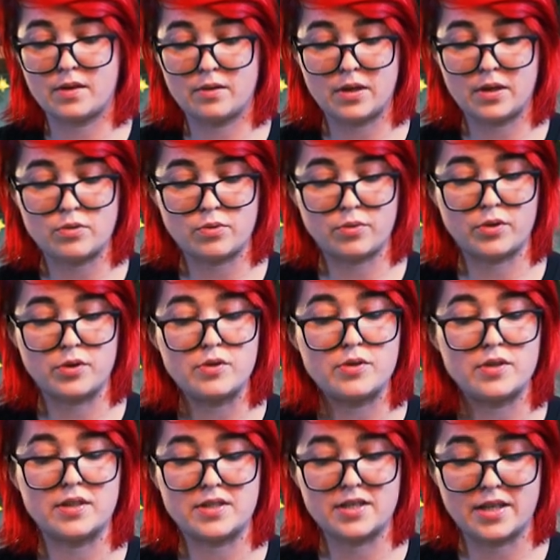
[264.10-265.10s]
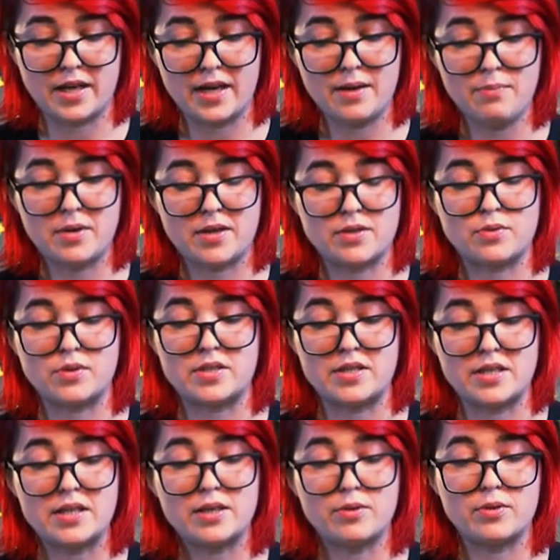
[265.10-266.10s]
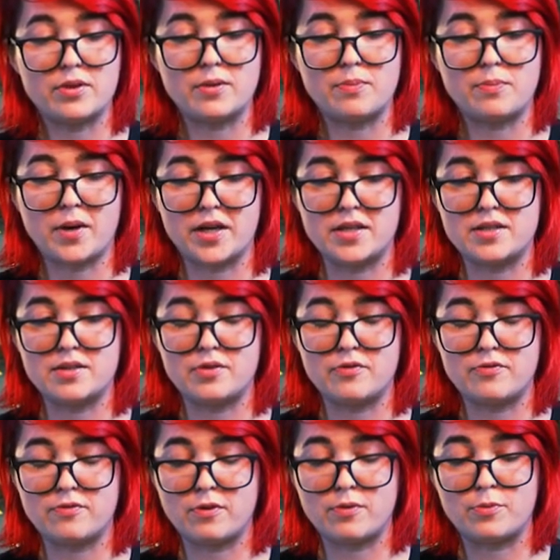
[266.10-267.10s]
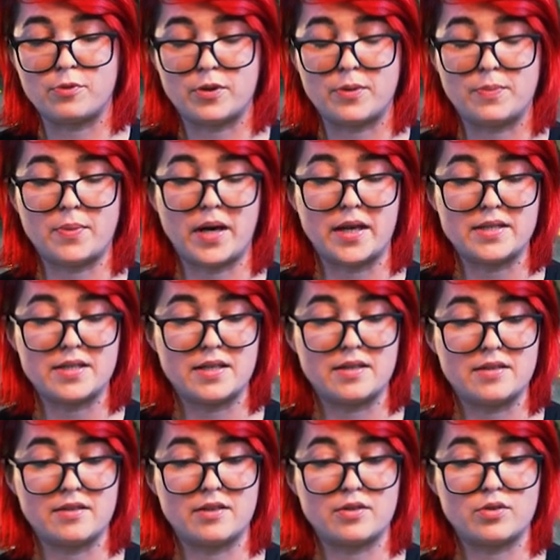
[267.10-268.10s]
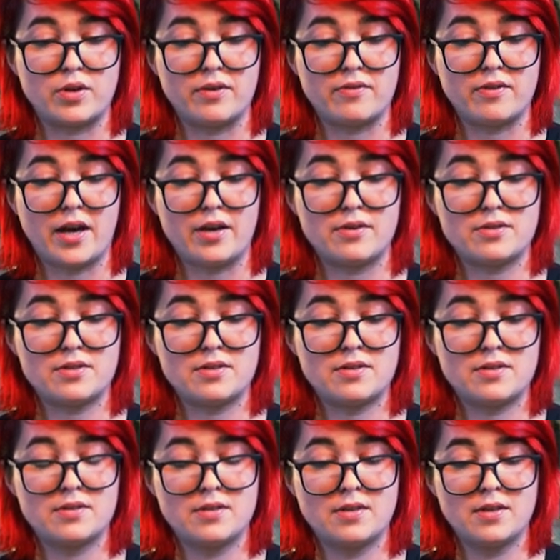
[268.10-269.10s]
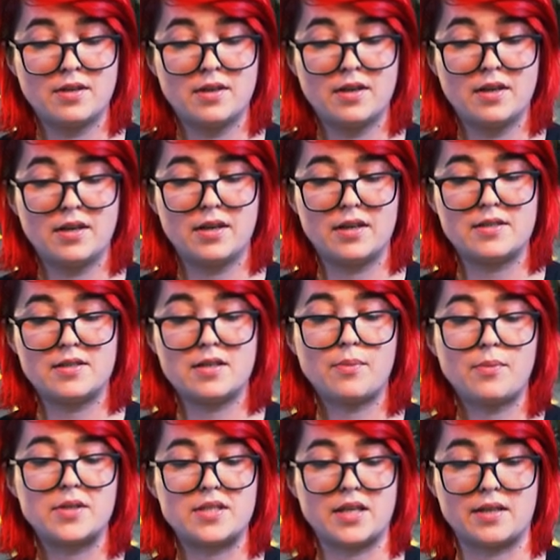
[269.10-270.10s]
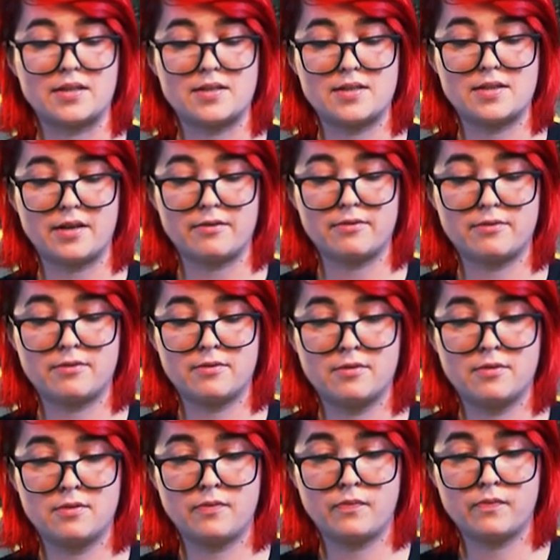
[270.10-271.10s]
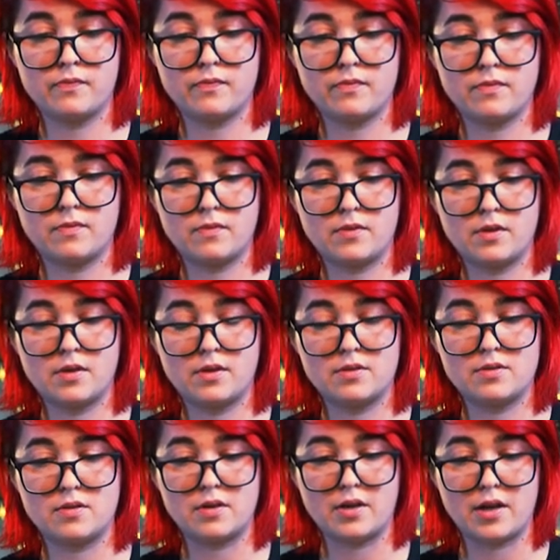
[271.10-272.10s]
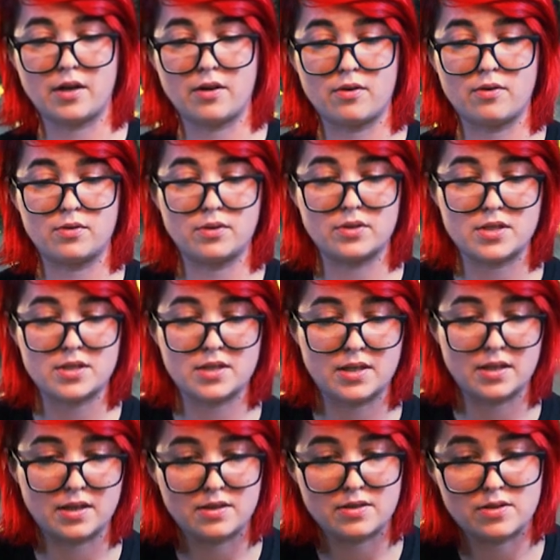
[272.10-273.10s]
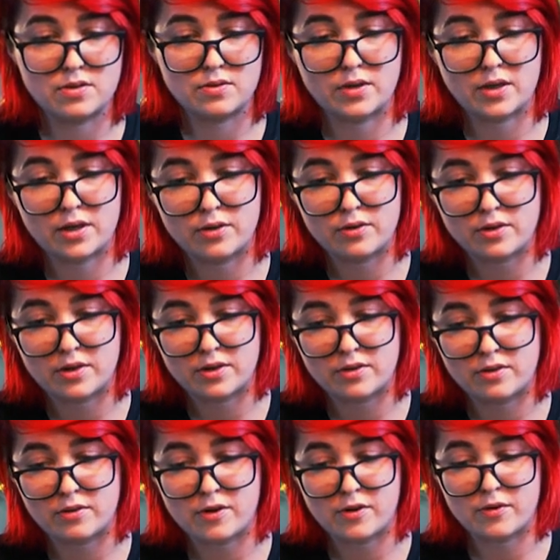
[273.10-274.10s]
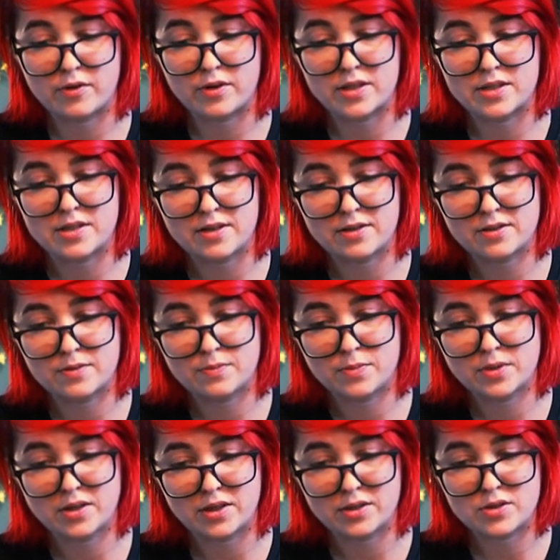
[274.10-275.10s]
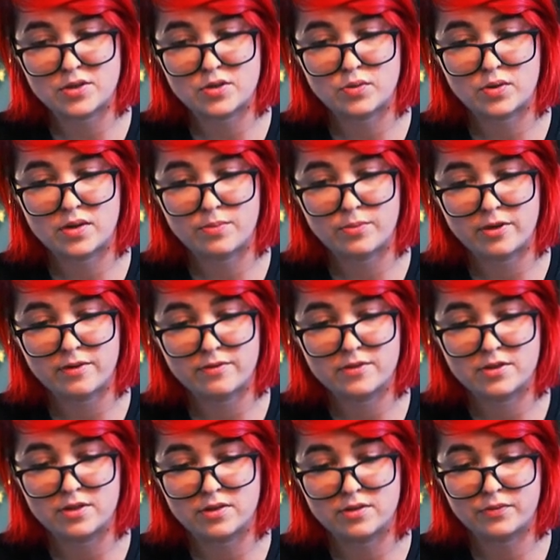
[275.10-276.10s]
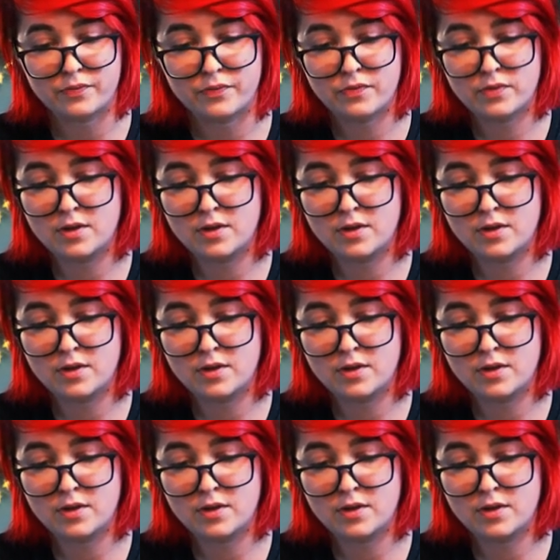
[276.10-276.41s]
That's what we're using today because we're dealing with the full moon in Pisces in the 12th house it's some intense stuff. So now we'll just get into it. I know that they're already dealt, but I'll just read them off to you.